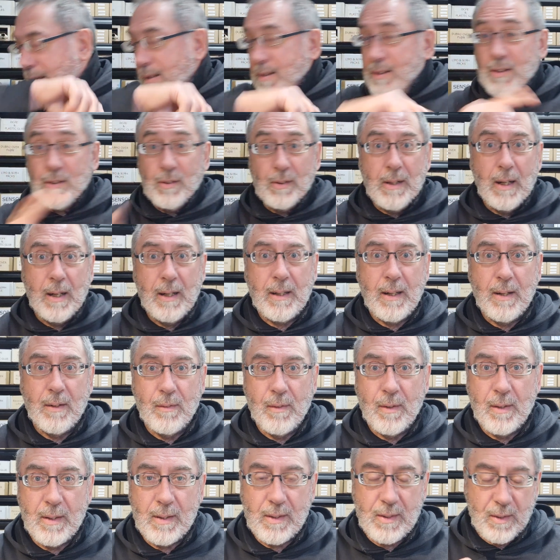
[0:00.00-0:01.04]
Still can't get
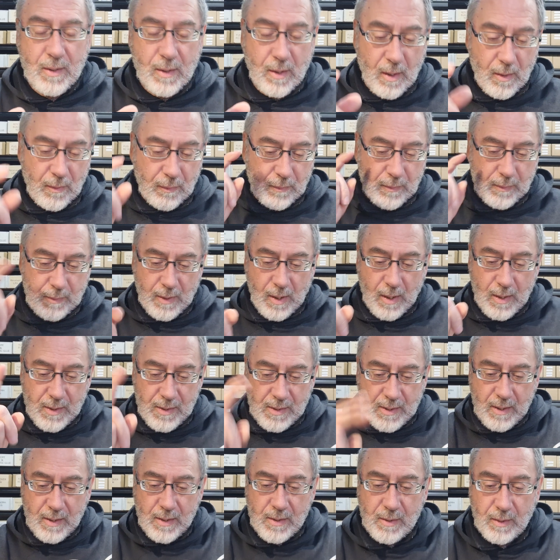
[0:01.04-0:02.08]
rid of this cough. Going to
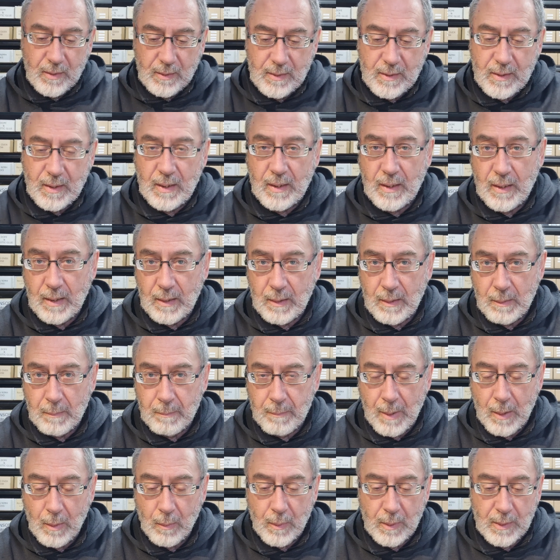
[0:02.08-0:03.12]
see the doctor in
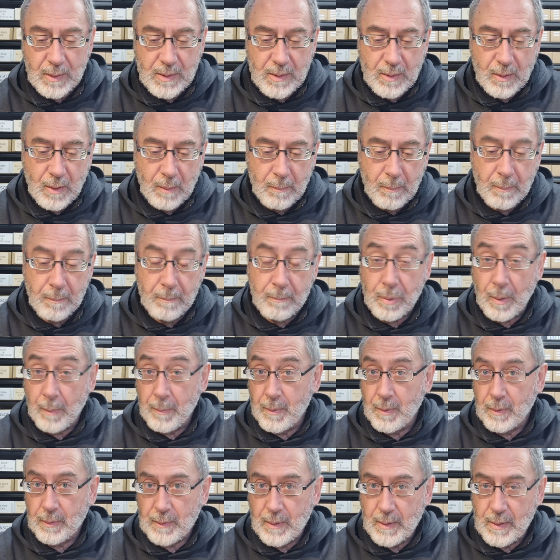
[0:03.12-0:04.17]
about a week's time, proper
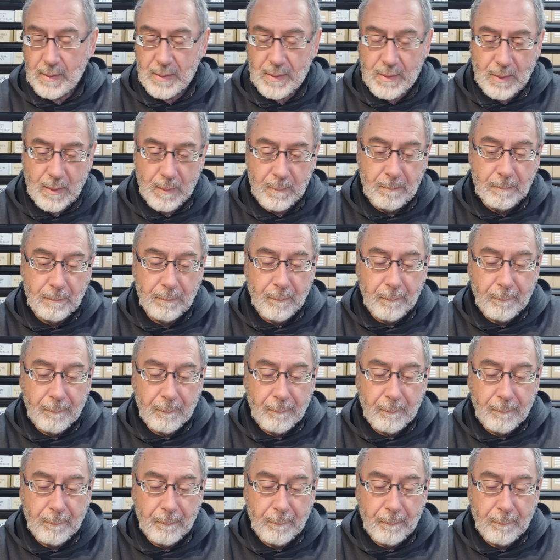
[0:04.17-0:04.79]
doctor this time.